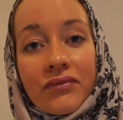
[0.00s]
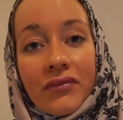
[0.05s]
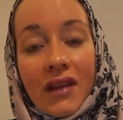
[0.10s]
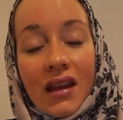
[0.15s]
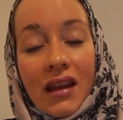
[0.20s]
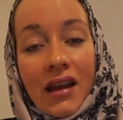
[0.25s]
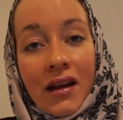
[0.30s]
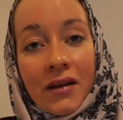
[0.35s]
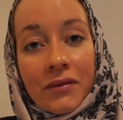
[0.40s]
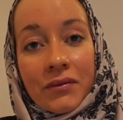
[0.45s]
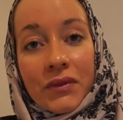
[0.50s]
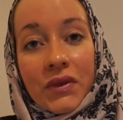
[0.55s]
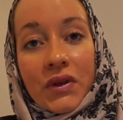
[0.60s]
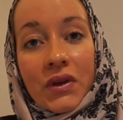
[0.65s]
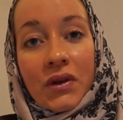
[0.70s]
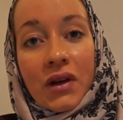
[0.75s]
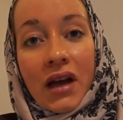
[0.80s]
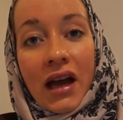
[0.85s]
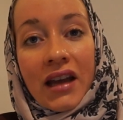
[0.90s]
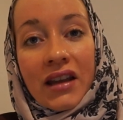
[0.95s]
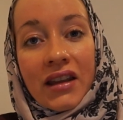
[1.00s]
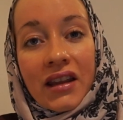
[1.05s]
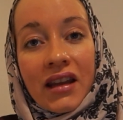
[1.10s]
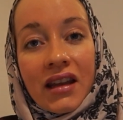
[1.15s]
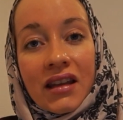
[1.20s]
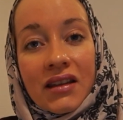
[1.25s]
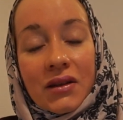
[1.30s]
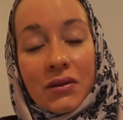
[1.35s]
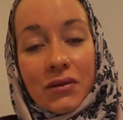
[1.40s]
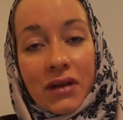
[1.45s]
yeah, so I think
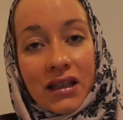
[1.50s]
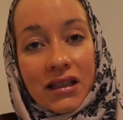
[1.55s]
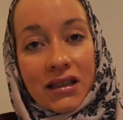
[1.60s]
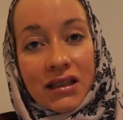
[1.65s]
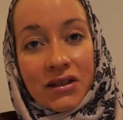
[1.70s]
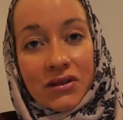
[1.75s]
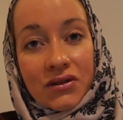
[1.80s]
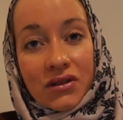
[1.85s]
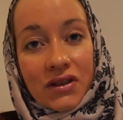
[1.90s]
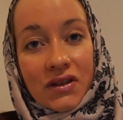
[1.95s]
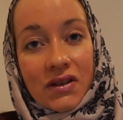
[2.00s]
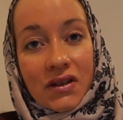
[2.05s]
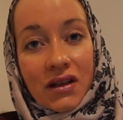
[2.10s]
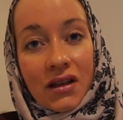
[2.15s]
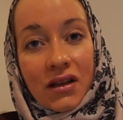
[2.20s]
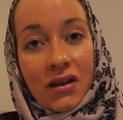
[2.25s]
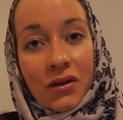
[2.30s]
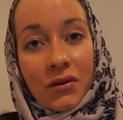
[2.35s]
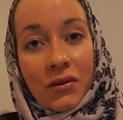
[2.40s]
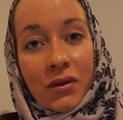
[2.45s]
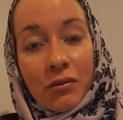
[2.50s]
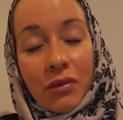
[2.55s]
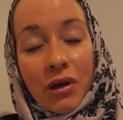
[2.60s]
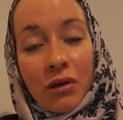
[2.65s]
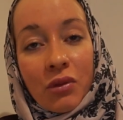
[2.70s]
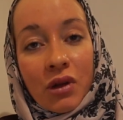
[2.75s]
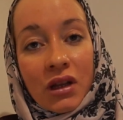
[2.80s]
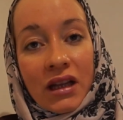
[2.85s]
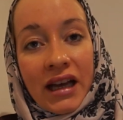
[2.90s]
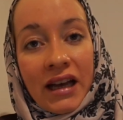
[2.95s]
it's quite interesting, you know, when
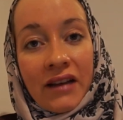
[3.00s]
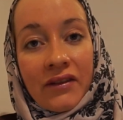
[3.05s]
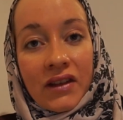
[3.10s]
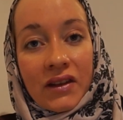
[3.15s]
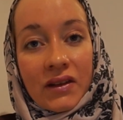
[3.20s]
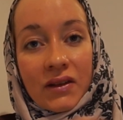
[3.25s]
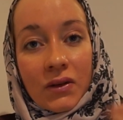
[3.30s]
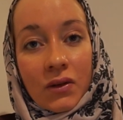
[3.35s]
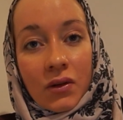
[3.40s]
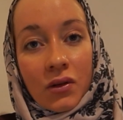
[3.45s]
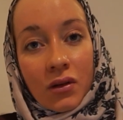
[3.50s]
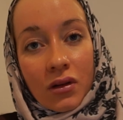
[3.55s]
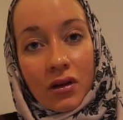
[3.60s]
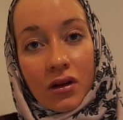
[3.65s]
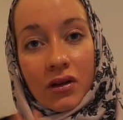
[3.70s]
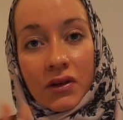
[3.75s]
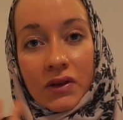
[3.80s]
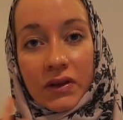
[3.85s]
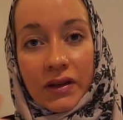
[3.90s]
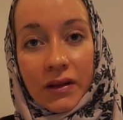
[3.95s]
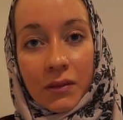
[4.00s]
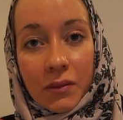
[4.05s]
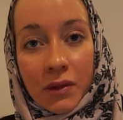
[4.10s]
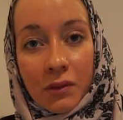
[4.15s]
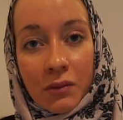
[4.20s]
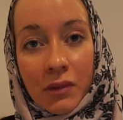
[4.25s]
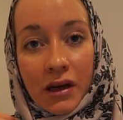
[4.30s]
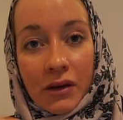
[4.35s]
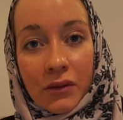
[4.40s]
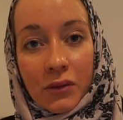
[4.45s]
people have this whole concept
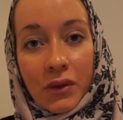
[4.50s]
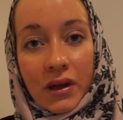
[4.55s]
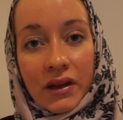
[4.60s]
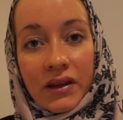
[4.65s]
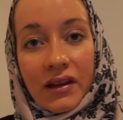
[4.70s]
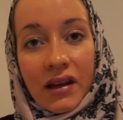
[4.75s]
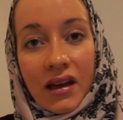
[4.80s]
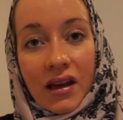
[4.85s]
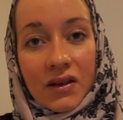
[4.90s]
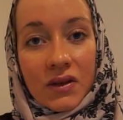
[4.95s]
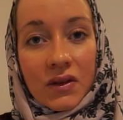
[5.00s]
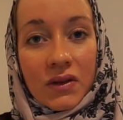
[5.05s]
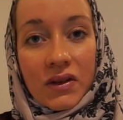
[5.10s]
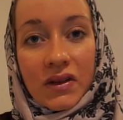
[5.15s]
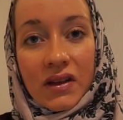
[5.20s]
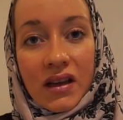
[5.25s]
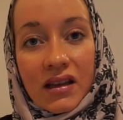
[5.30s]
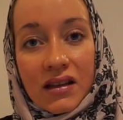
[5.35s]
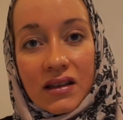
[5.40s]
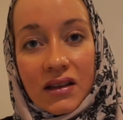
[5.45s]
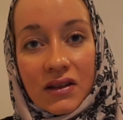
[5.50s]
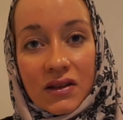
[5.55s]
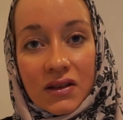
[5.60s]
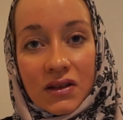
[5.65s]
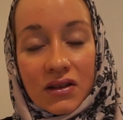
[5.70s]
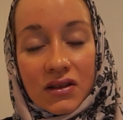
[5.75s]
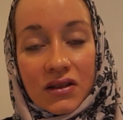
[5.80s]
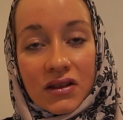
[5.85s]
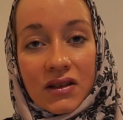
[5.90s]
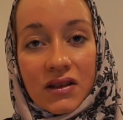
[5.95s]
about what they're associating
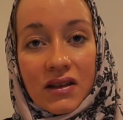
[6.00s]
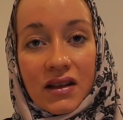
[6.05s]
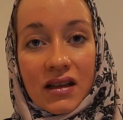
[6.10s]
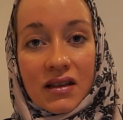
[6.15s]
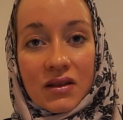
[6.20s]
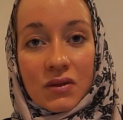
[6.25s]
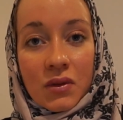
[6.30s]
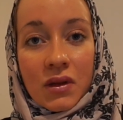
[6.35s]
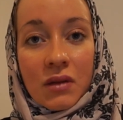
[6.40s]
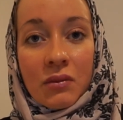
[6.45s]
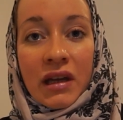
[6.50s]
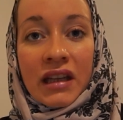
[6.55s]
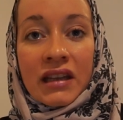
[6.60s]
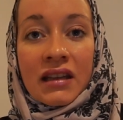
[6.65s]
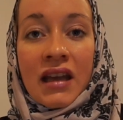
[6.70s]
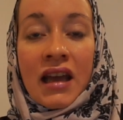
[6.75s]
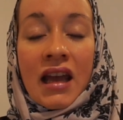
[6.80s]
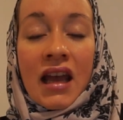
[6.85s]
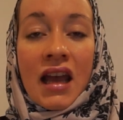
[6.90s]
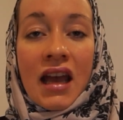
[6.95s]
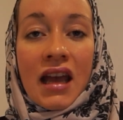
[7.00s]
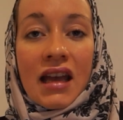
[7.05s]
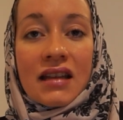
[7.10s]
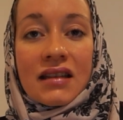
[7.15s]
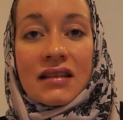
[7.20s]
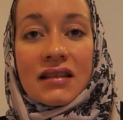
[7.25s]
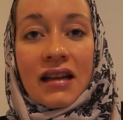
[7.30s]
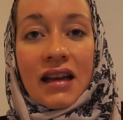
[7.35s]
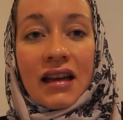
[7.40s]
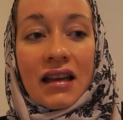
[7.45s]
certain things with. But
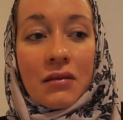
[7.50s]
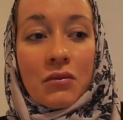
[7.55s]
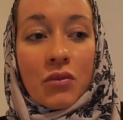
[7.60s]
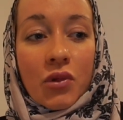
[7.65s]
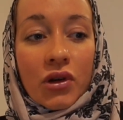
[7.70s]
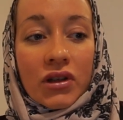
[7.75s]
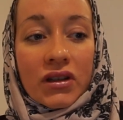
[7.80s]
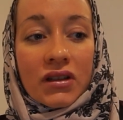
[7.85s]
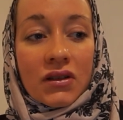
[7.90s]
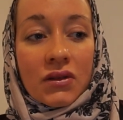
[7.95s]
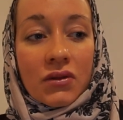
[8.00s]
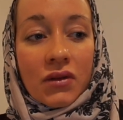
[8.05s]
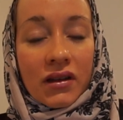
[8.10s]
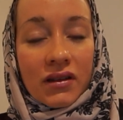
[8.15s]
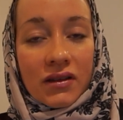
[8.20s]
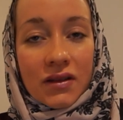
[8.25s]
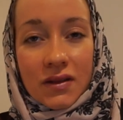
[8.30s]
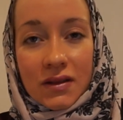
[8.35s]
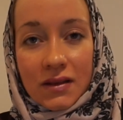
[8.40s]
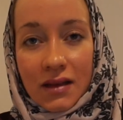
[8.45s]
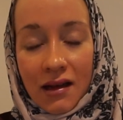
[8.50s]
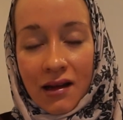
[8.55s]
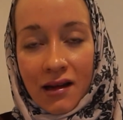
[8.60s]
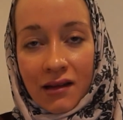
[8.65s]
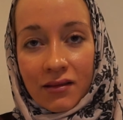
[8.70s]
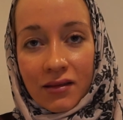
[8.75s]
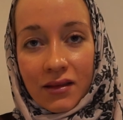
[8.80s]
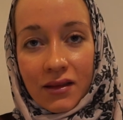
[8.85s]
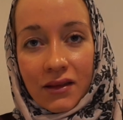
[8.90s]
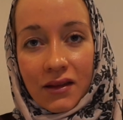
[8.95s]
it's like important to understand
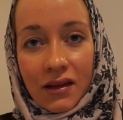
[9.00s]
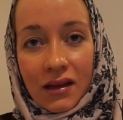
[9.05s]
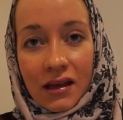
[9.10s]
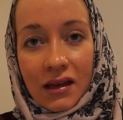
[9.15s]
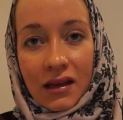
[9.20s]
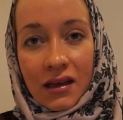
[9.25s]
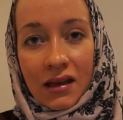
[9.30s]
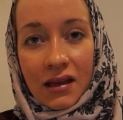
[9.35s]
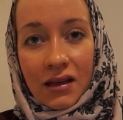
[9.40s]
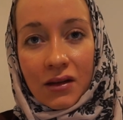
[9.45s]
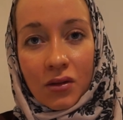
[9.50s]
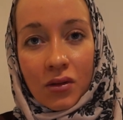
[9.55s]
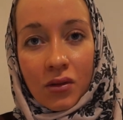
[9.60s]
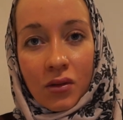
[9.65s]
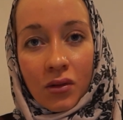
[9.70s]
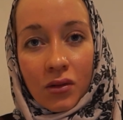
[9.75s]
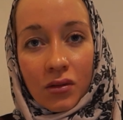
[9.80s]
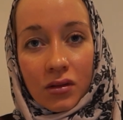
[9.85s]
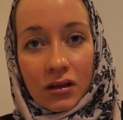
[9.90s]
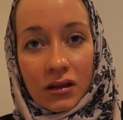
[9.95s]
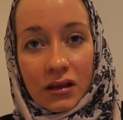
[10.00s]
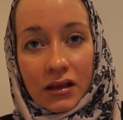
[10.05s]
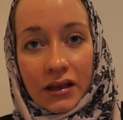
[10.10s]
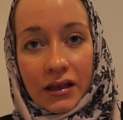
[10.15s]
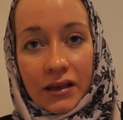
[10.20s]
the whole